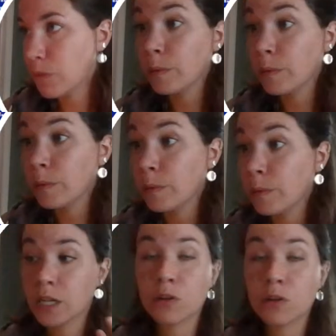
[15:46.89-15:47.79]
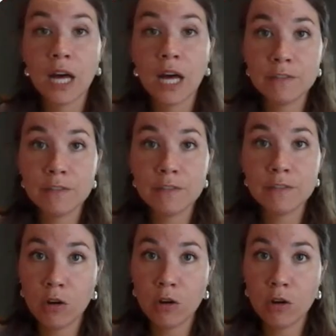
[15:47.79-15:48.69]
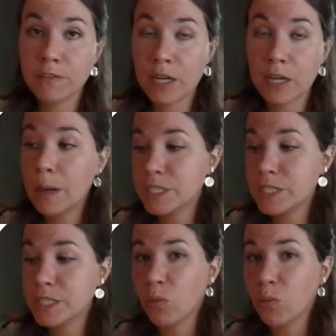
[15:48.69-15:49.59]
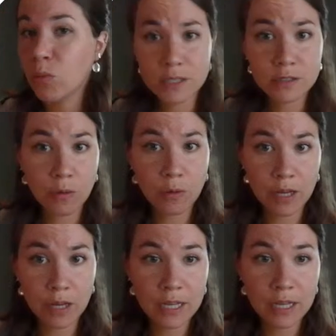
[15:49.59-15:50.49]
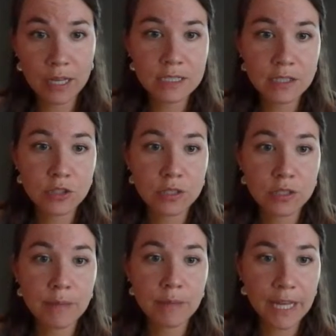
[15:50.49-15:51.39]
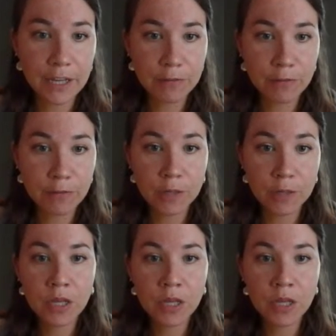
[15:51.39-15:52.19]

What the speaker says: I'm going to be doing another live tomorrow to give an update on what's going on as it starts to make landfall.